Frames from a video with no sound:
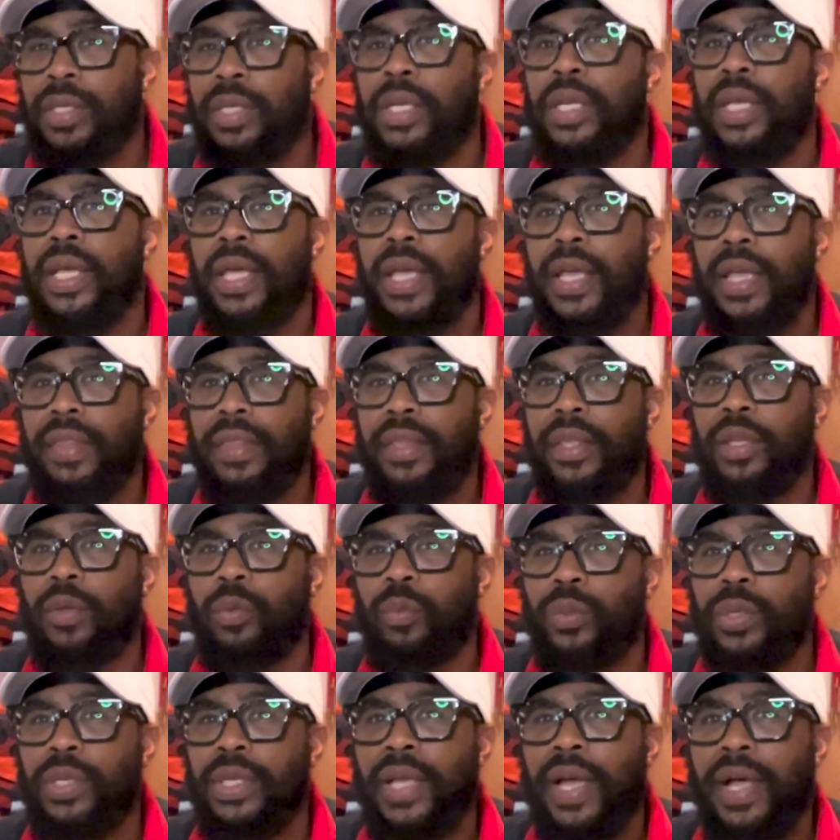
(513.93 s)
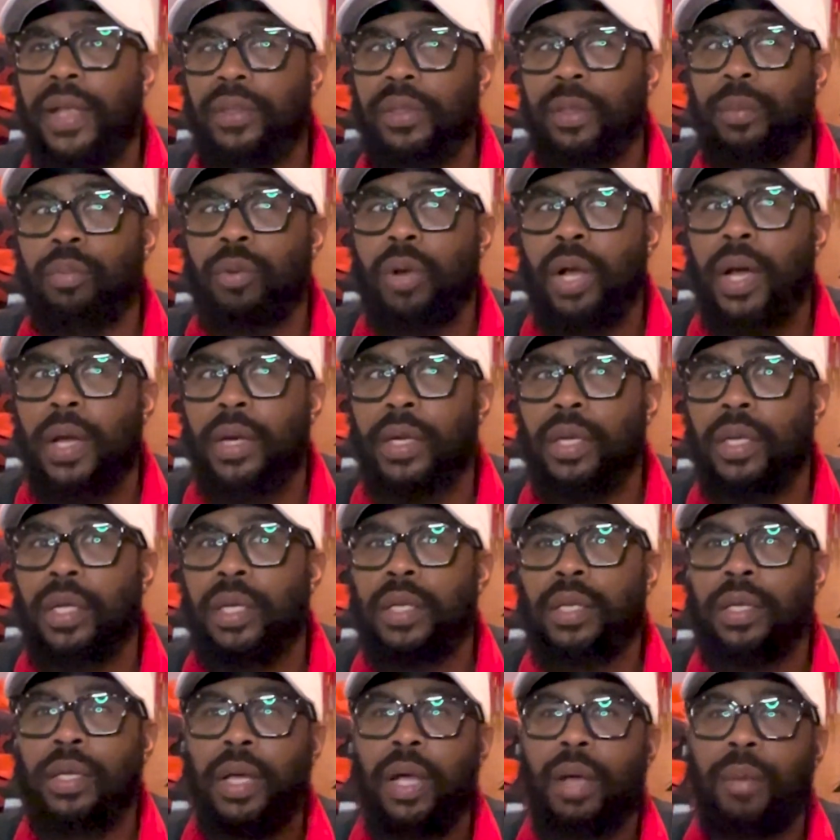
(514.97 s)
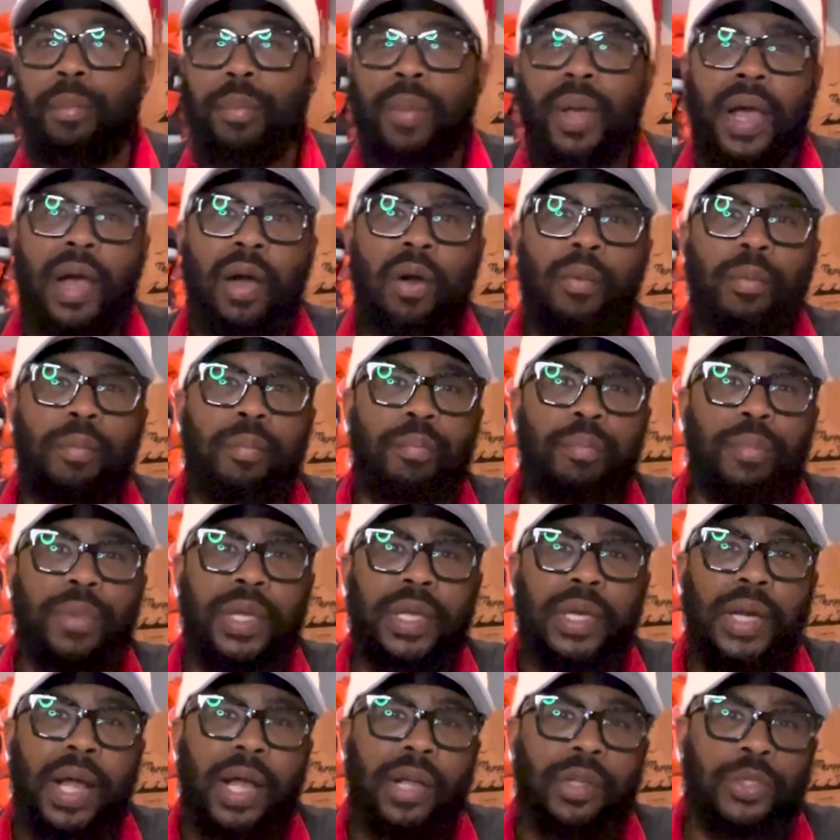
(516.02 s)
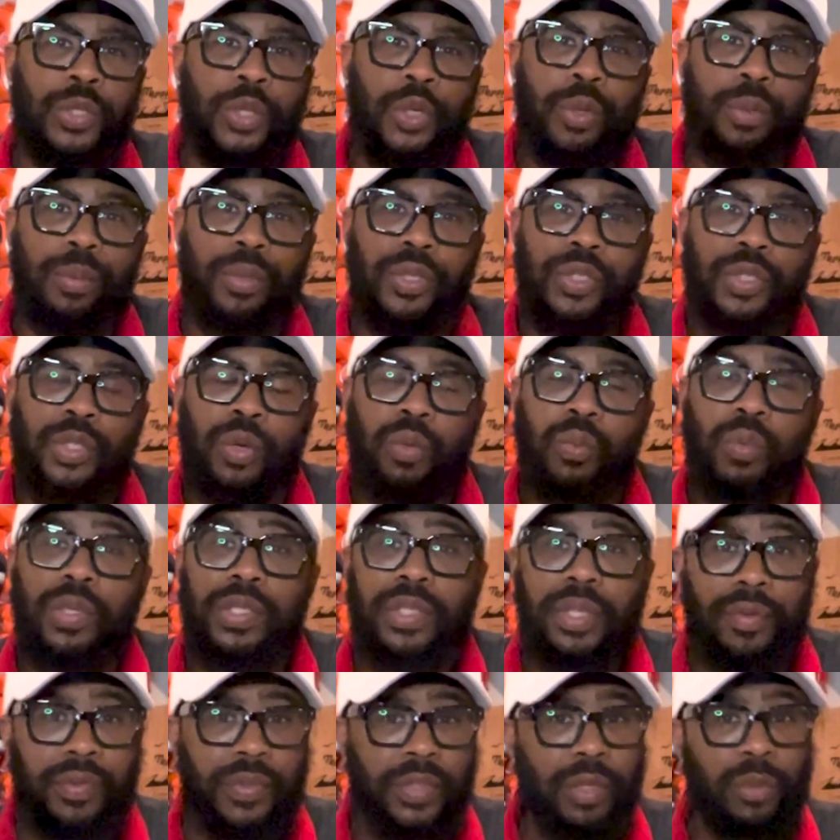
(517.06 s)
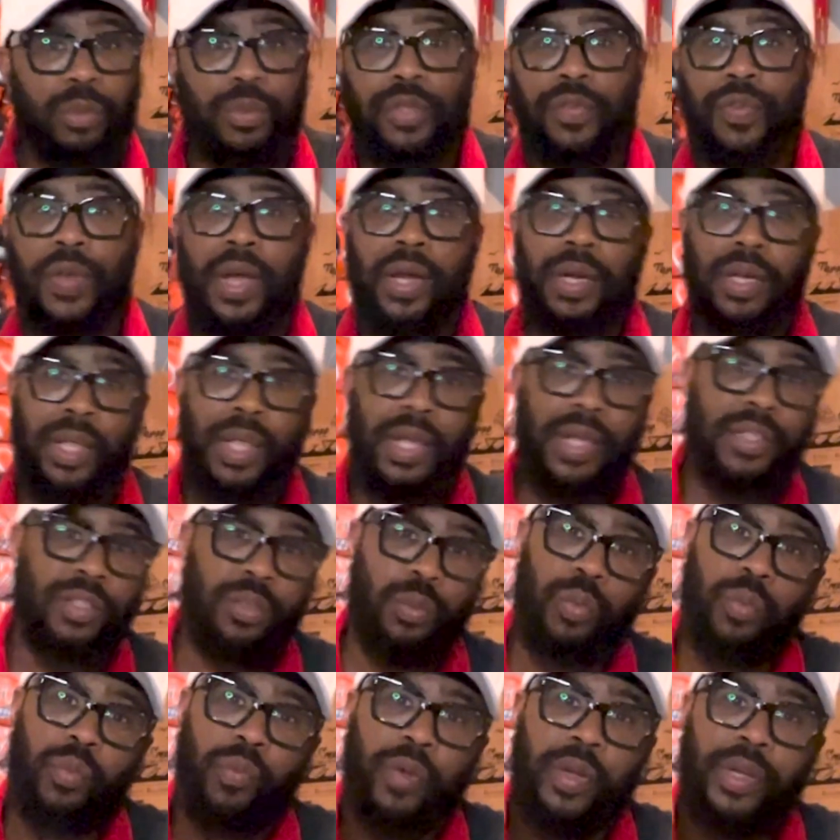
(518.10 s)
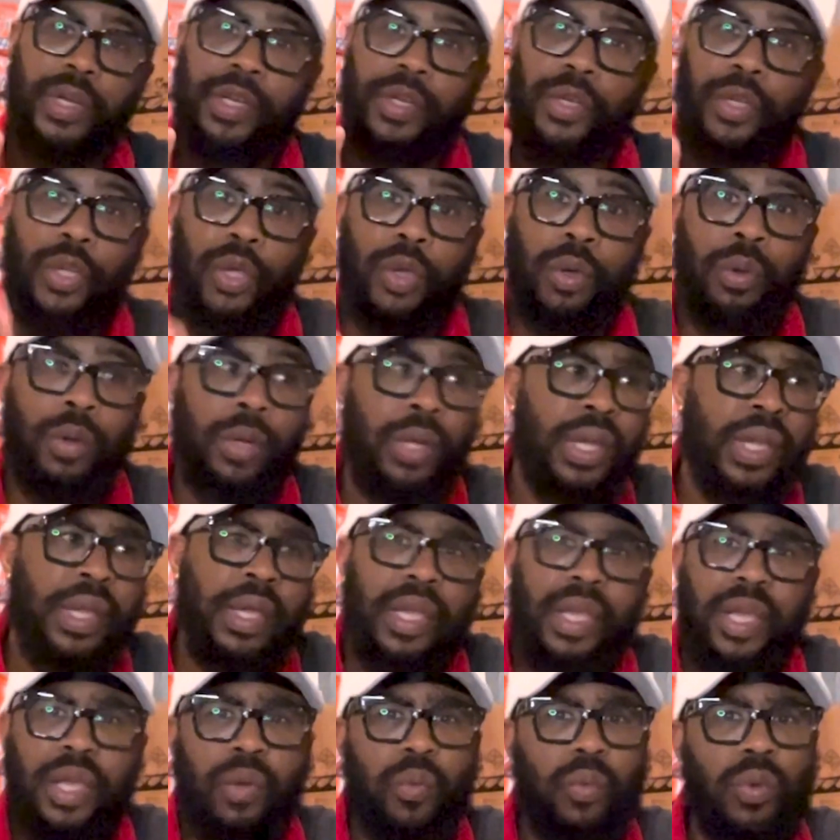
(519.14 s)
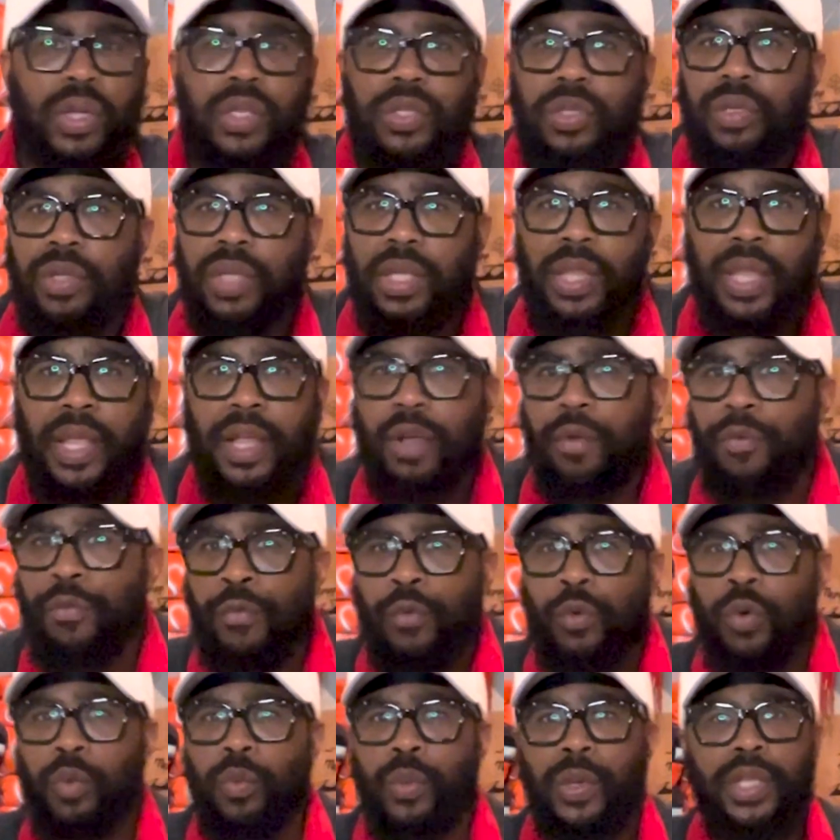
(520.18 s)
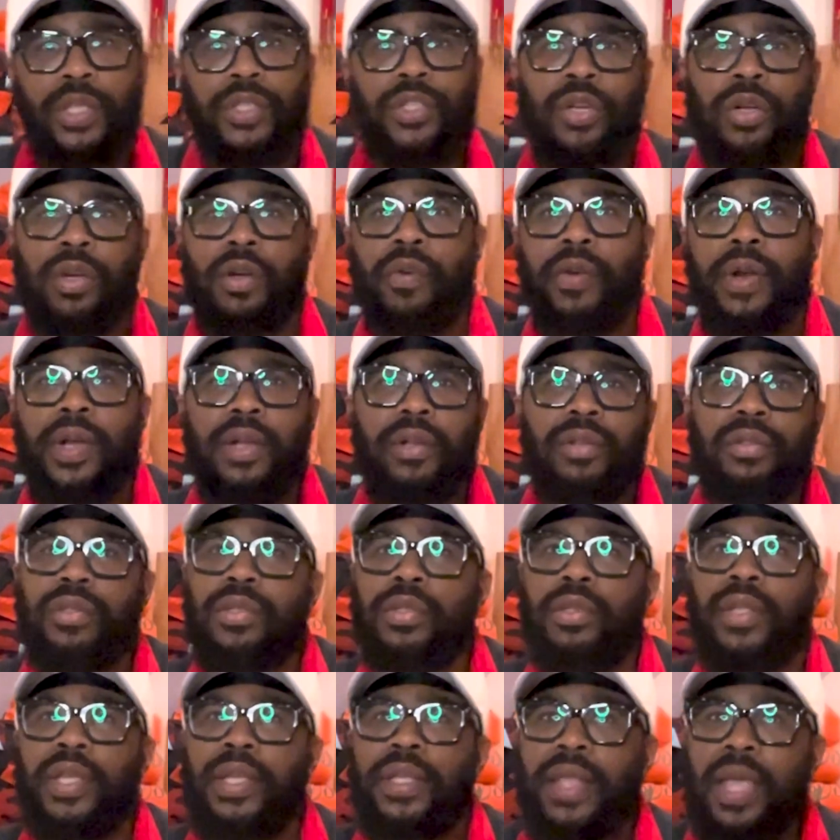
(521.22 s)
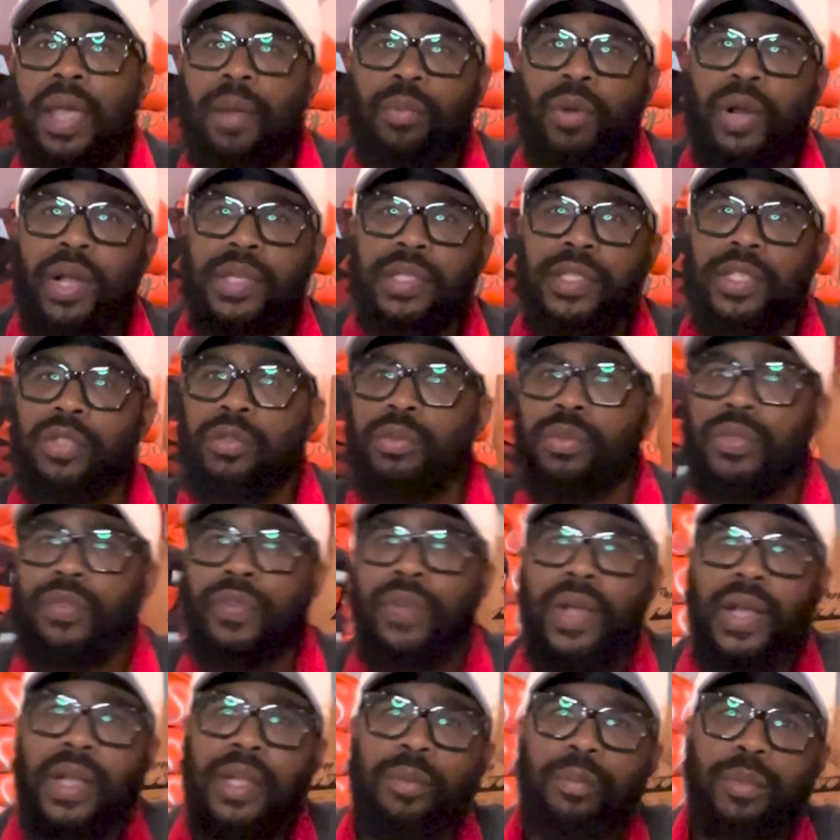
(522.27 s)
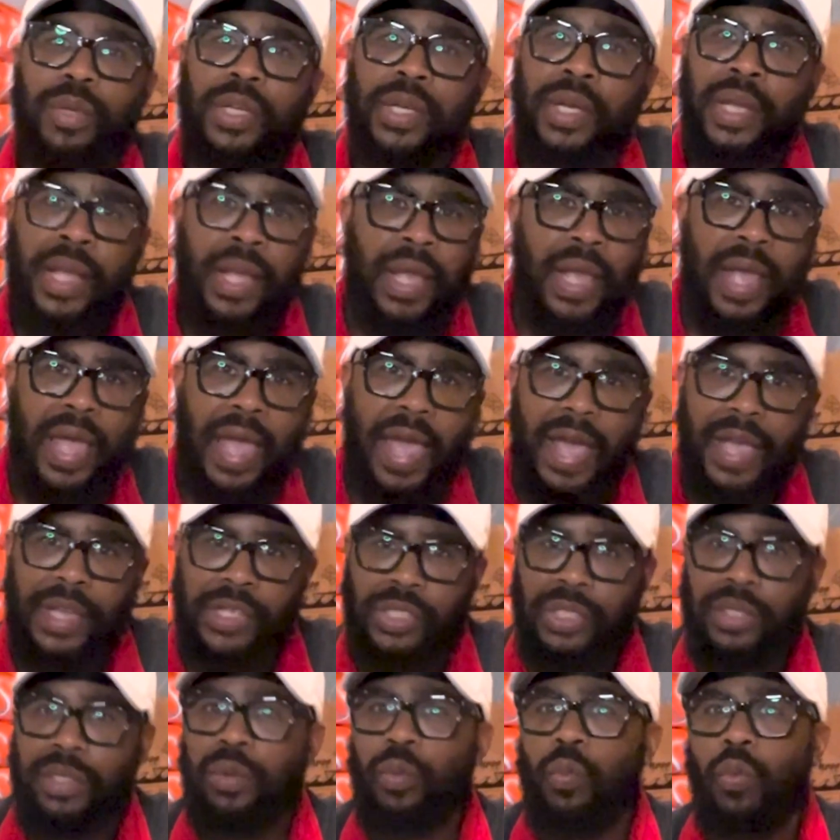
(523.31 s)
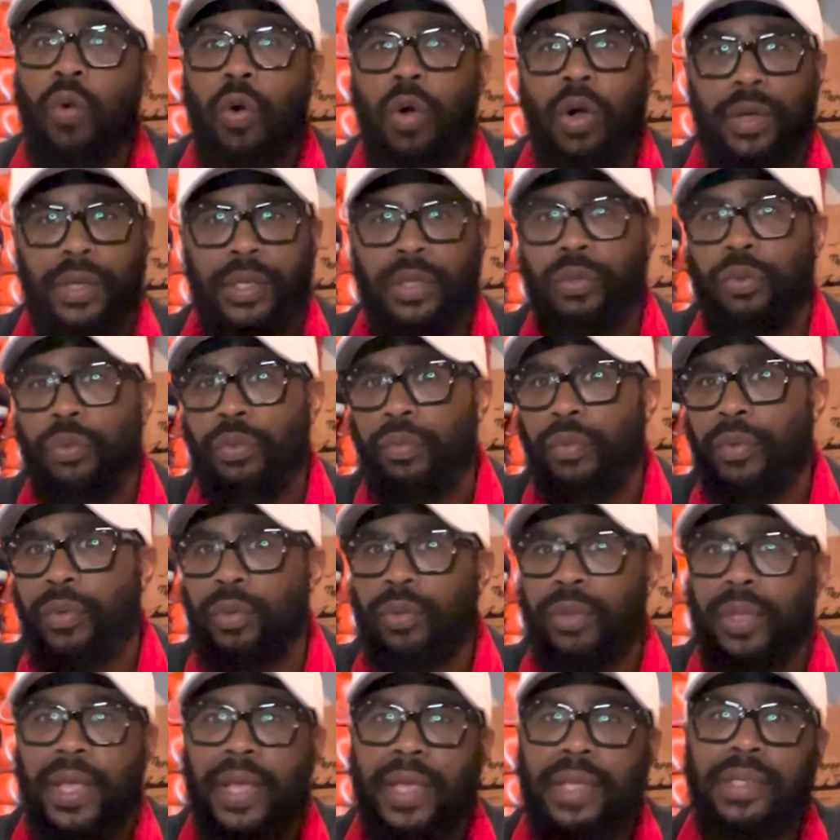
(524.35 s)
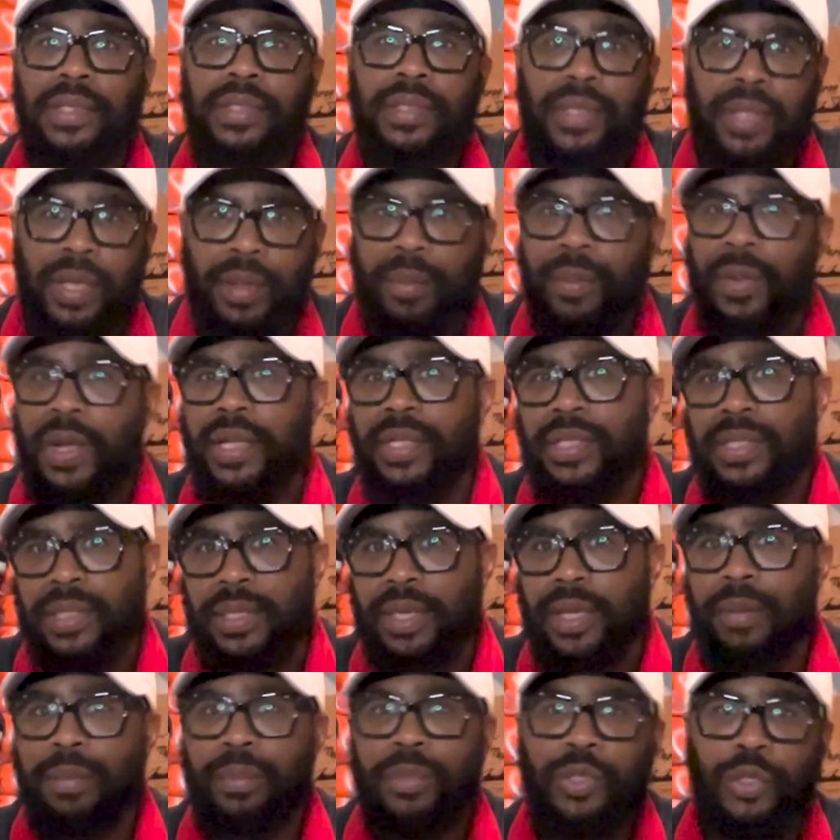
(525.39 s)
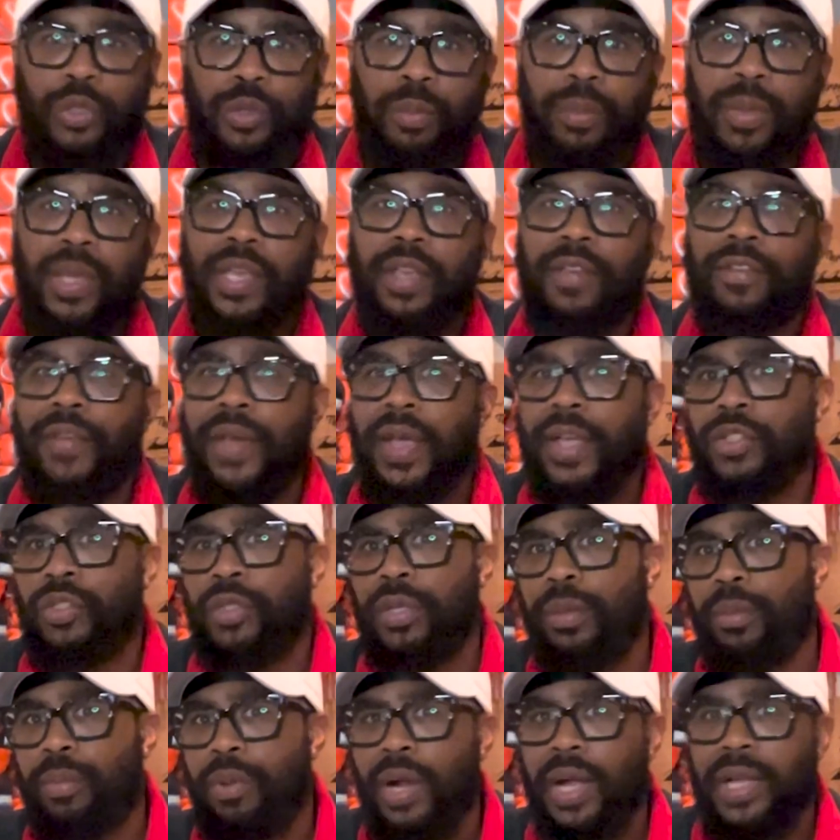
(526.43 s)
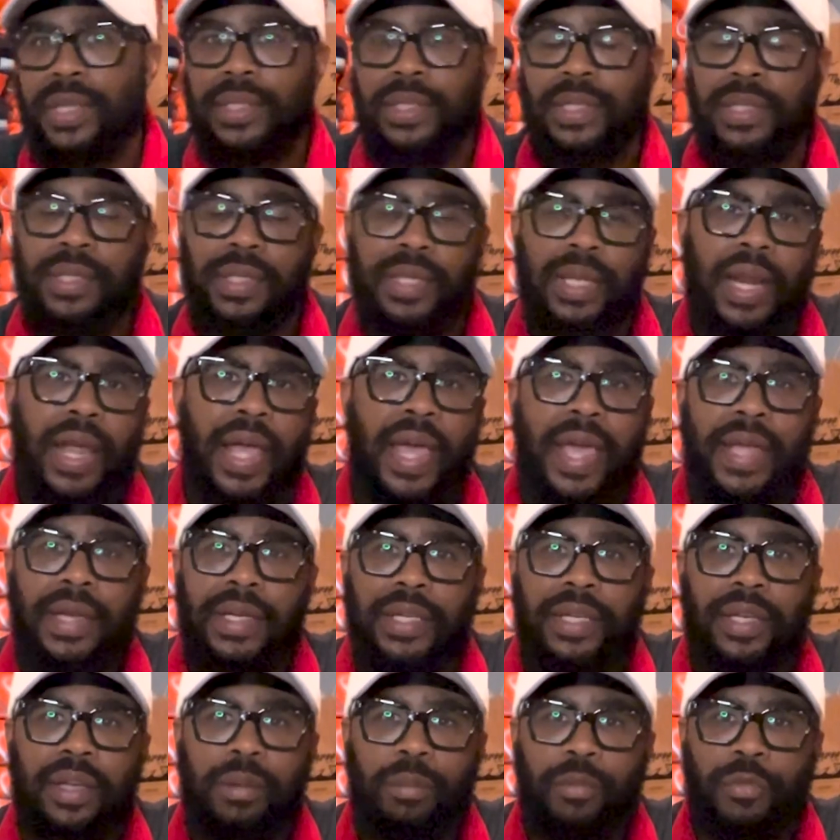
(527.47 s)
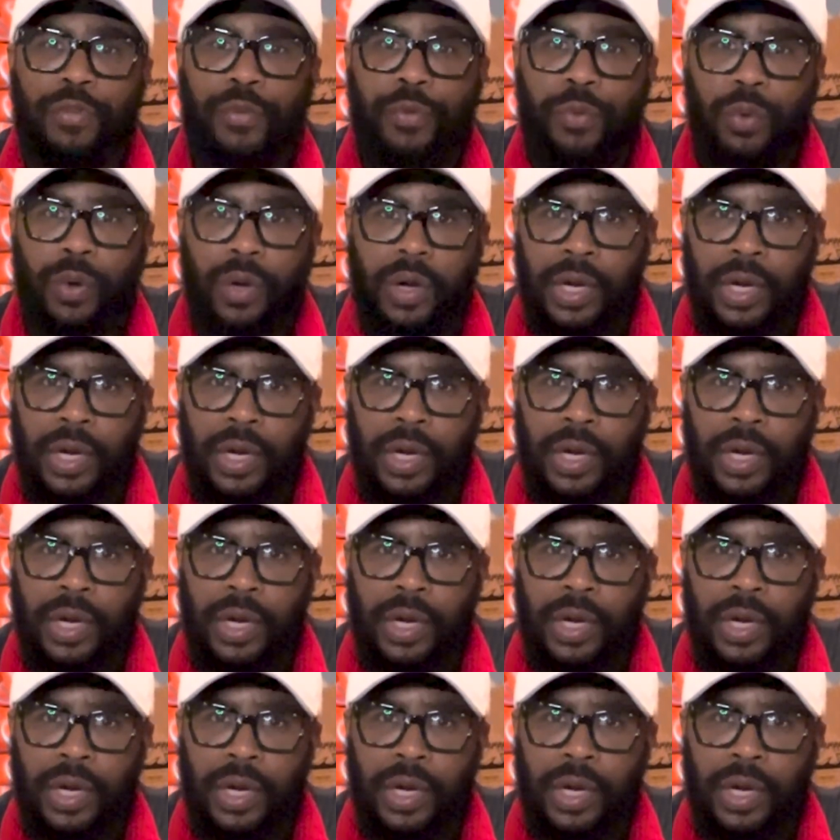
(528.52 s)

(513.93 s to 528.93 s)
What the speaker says: And then we got the product about mid-October. So once everything was finalized and we're ready to go, it was only like a 4-week turnaround. So like that process was fine, but actually walking through like step by step a new manufacturing process that I hadn't done before,